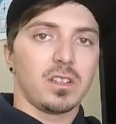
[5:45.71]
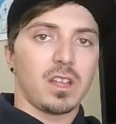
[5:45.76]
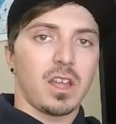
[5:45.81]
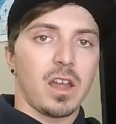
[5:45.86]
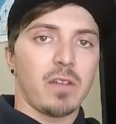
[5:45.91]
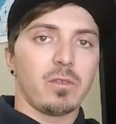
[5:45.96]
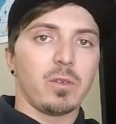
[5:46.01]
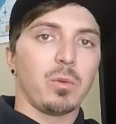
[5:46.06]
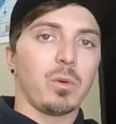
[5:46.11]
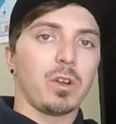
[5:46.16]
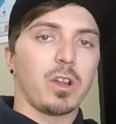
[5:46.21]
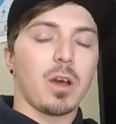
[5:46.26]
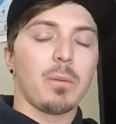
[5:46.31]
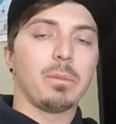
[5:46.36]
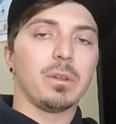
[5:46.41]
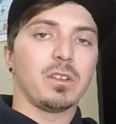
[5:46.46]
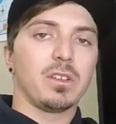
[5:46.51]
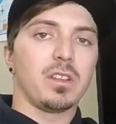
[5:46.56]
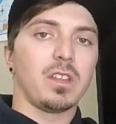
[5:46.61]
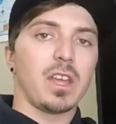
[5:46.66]
everyone up
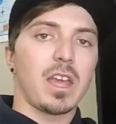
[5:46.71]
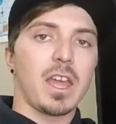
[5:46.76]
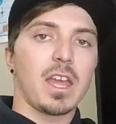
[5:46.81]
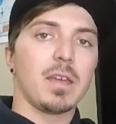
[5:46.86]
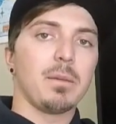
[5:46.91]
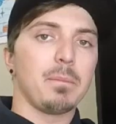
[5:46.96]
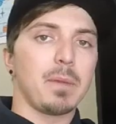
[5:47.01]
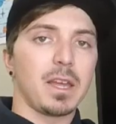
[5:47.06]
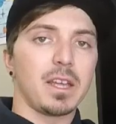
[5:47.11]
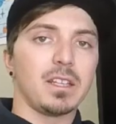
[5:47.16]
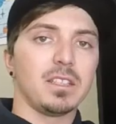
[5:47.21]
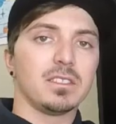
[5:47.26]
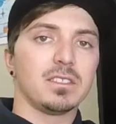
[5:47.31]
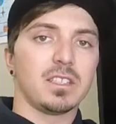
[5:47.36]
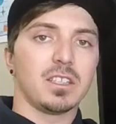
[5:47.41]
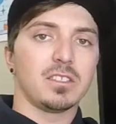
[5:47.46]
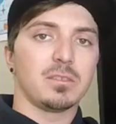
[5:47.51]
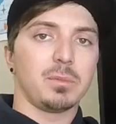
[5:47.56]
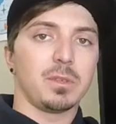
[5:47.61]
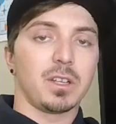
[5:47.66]
into the A mains
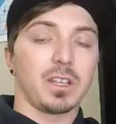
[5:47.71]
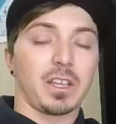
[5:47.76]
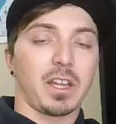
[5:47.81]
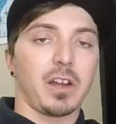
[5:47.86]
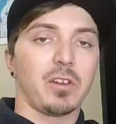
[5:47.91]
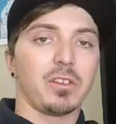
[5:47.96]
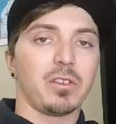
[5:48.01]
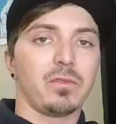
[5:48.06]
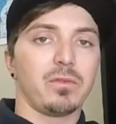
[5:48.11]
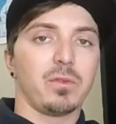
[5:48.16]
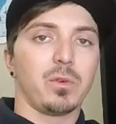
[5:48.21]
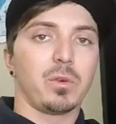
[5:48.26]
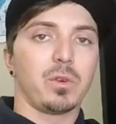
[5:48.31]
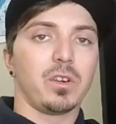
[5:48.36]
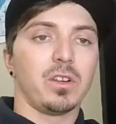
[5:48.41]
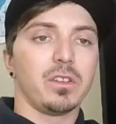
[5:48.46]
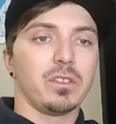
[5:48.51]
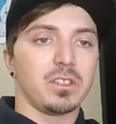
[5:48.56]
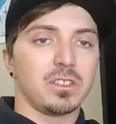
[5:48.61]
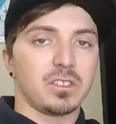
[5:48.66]
has been accounted
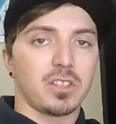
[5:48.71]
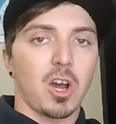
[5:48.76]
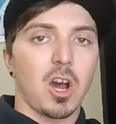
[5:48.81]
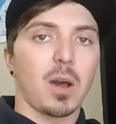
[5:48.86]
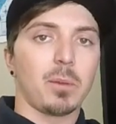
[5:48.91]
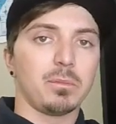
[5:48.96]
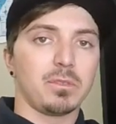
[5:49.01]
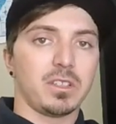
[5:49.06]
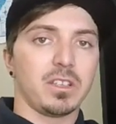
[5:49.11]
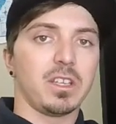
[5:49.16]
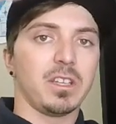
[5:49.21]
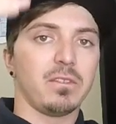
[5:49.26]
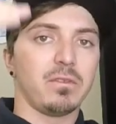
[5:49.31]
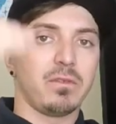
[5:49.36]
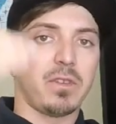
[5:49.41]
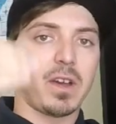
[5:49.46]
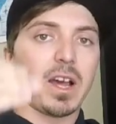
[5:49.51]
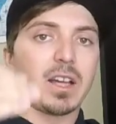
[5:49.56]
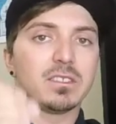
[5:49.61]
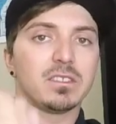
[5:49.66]
for. The top 10
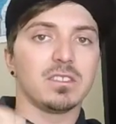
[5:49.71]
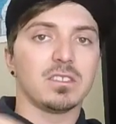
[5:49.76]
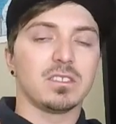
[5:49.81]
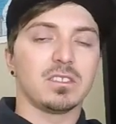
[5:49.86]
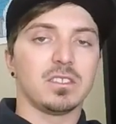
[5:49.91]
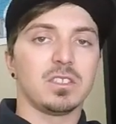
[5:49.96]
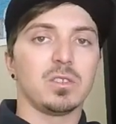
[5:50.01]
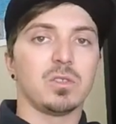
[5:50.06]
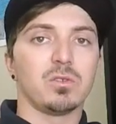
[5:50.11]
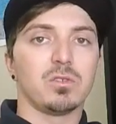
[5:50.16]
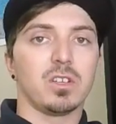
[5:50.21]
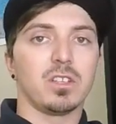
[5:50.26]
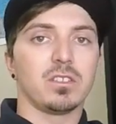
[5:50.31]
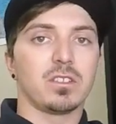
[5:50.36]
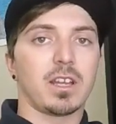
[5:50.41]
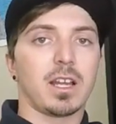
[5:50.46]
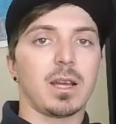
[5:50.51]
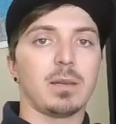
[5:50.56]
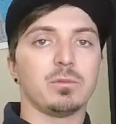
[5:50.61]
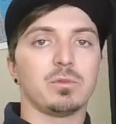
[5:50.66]
fastest single run
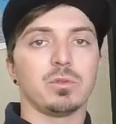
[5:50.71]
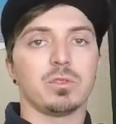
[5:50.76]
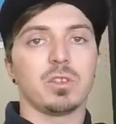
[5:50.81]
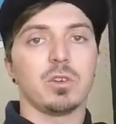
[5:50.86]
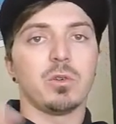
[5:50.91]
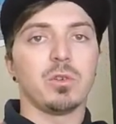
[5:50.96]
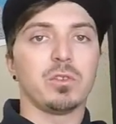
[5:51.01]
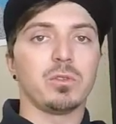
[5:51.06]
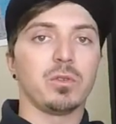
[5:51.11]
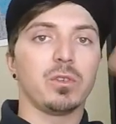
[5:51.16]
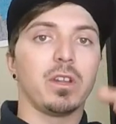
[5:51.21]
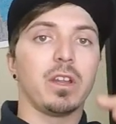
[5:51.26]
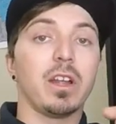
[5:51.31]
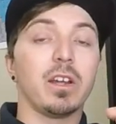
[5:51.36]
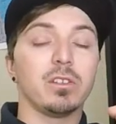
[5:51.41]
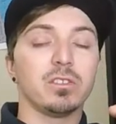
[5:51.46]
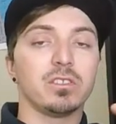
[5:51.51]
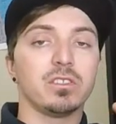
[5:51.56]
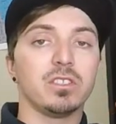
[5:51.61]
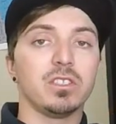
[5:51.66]
times would go into an
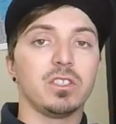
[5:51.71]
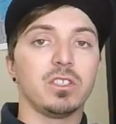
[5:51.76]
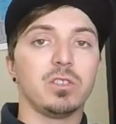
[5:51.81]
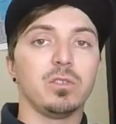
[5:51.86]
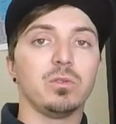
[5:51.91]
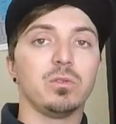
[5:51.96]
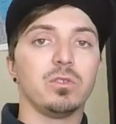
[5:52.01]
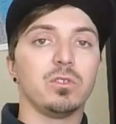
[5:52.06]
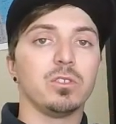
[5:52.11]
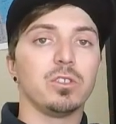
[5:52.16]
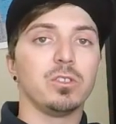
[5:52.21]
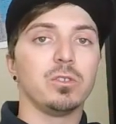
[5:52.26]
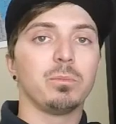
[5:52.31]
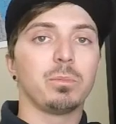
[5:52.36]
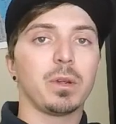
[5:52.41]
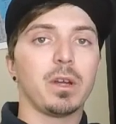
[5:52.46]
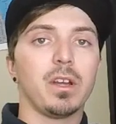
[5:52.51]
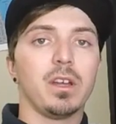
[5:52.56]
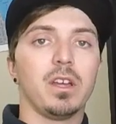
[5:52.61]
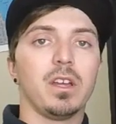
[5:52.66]
LCQ group,
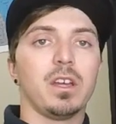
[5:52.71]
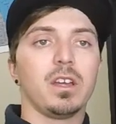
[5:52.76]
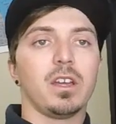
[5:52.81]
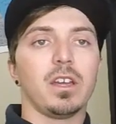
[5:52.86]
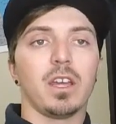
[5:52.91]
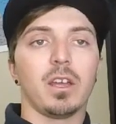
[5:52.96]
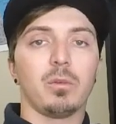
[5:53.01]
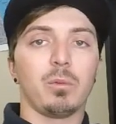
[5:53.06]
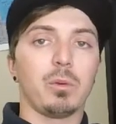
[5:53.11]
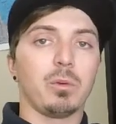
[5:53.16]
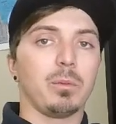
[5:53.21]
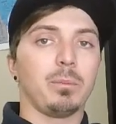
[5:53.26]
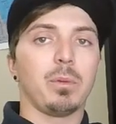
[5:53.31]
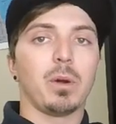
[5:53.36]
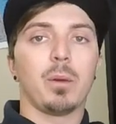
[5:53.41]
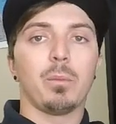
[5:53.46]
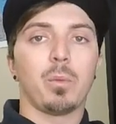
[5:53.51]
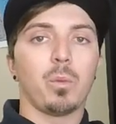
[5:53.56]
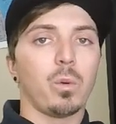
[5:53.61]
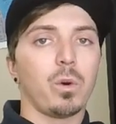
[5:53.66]
and we would
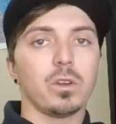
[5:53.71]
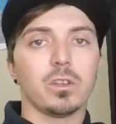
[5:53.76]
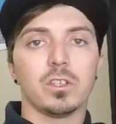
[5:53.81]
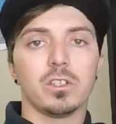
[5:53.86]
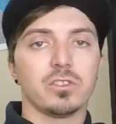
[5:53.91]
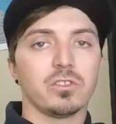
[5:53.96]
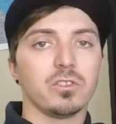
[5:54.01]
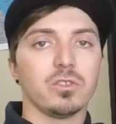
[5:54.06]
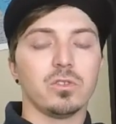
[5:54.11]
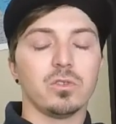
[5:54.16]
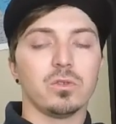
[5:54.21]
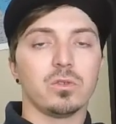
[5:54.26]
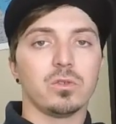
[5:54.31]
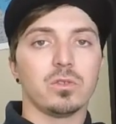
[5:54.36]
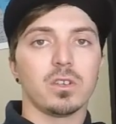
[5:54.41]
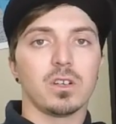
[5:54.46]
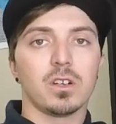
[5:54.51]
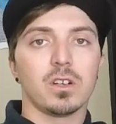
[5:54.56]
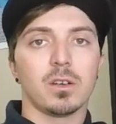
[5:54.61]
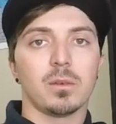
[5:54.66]
bump 1 or 2,
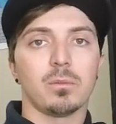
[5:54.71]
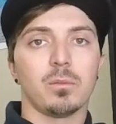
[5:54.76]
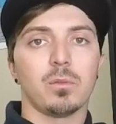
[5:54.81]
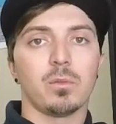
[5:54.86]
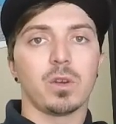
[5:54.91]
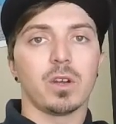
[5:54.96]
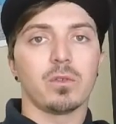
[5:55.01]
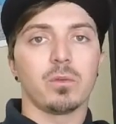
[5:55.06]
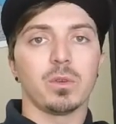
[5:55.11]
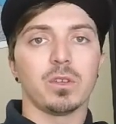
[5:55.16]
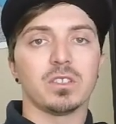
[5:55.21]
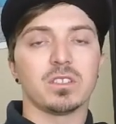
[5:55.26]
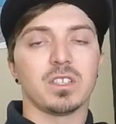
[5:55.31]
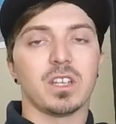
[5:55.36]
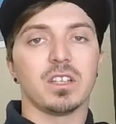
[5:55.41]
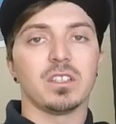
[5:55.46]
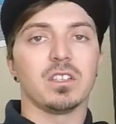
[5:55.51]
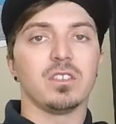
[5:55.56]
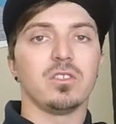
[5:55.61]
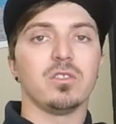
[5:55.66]
whatever we
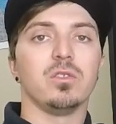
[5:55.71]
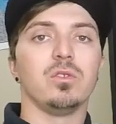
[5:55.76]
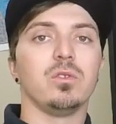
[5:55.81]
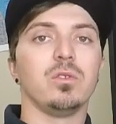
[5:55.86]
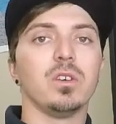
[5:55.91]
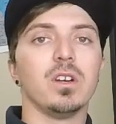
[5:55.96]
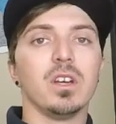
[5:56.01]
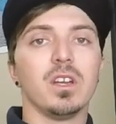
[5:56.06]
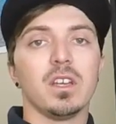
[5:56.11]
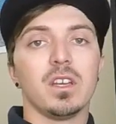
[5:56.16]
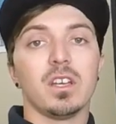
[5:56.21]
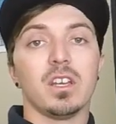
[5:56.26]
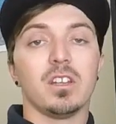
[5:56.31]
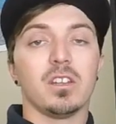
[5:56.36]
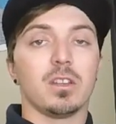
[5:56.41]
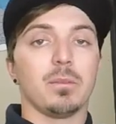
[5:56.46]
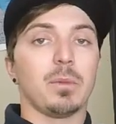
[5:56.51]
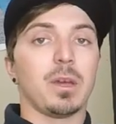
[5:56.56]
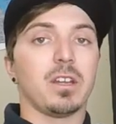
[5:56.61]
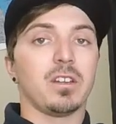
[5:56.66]
decide to do, into
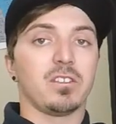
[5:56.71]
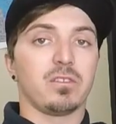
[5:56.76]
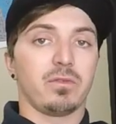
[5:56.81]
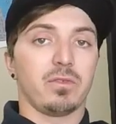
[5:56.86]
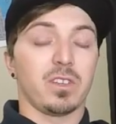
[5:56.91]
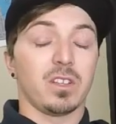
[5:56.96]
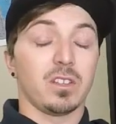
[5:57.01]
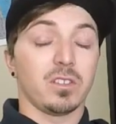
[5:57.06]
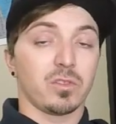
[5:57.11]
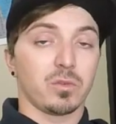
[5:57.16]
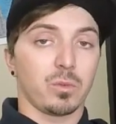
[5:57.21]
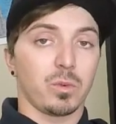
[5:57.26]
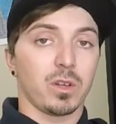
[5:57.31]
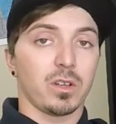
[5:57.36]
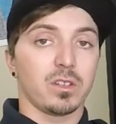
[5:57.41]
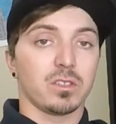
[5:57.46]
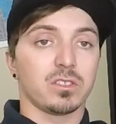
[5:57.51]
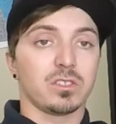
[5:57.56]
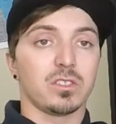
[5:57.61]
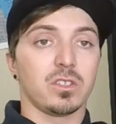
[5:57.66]
the main event as
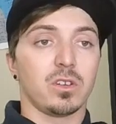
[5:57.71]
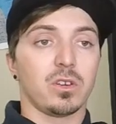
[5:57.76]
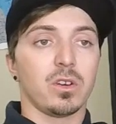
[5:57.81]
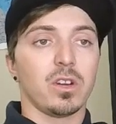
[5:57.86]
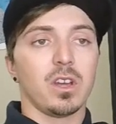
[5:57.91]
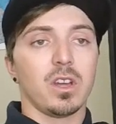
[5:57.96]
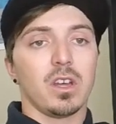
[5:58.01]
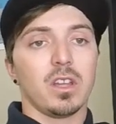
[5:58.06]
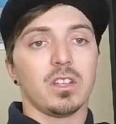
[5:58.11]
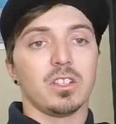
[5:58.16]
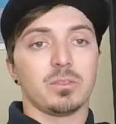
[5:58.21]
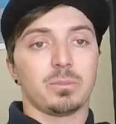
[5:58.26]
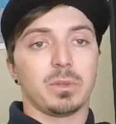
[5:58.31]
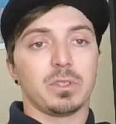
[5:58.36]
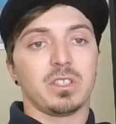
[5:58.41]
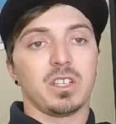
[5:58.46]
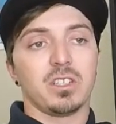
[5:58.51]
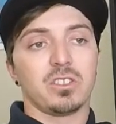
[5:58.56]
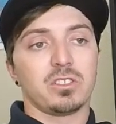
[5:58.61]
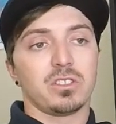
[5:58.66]
well. So there's
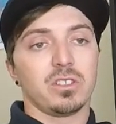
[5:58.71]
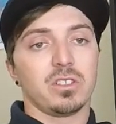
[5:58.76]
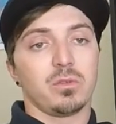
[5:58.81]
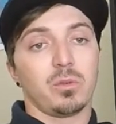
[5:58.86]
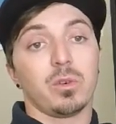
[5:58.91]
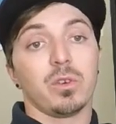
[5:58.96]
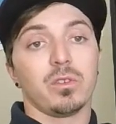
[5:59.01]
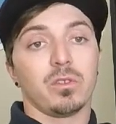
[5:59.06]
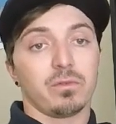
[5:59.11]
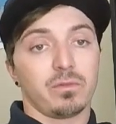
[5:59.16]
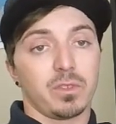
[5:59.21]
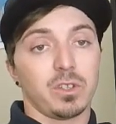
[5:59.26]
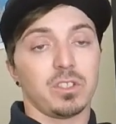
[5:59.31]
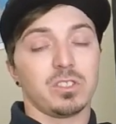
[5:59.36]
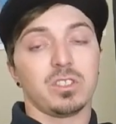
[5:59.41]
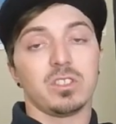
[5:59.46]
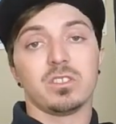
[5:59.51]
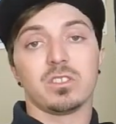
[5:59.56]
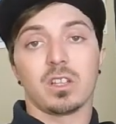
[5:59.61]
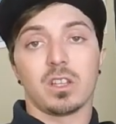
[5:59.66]
potentially, well,
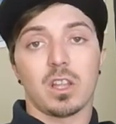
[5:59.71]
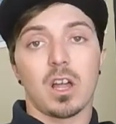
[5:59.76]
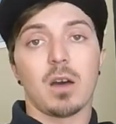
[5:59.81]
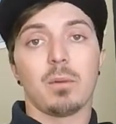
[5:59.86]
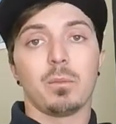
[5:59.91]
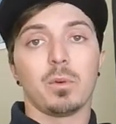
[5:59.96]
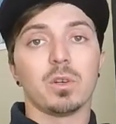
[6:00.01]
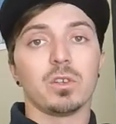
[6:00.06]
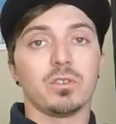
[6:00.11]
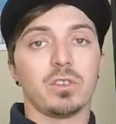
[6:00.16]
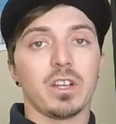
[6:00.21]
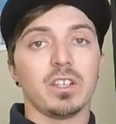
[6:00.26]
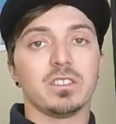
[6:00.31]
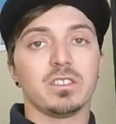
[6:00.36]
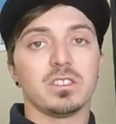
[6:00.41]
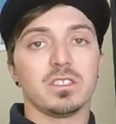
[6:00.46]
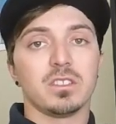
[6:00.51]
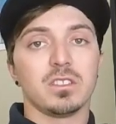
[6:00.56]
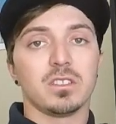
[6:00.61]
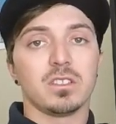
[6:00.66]
first there's a lot more
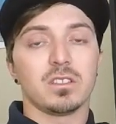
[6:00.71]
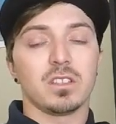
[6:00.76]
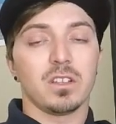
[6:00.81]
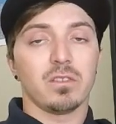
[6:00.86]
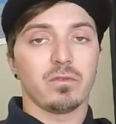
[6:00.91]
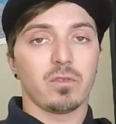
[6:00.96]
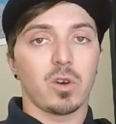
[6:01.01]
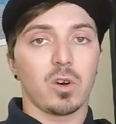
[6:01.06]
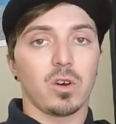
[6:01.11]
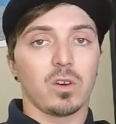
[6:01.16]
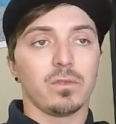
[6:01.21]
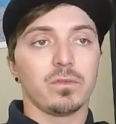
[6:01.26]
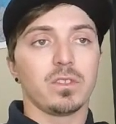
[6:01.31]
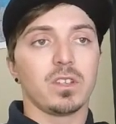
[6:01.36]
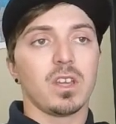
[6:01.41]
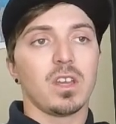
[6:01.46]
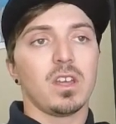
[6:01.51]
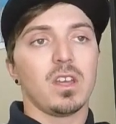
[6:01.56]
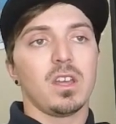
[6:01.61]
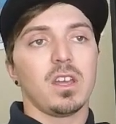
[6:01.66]
racing involved,
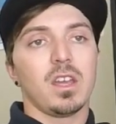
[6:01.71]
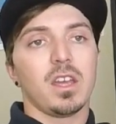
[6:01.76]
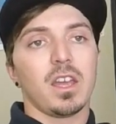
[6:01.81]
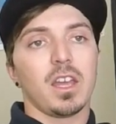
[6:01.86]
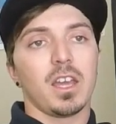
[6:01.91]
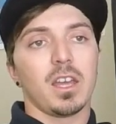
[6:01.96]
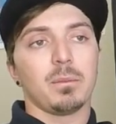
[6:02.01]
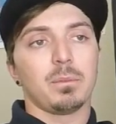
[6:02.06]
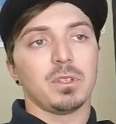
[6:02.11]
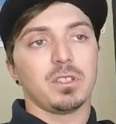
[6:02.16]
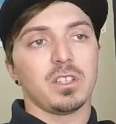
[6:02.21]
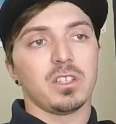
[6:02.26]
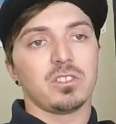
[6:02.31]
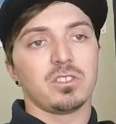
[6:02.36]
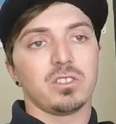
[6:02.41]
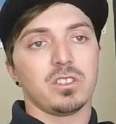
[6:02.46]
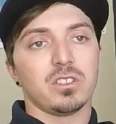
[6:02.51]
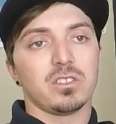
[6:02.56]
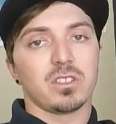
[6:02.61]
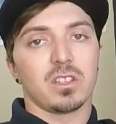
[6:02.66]
and
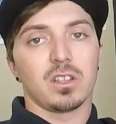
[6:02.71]
potentially there's a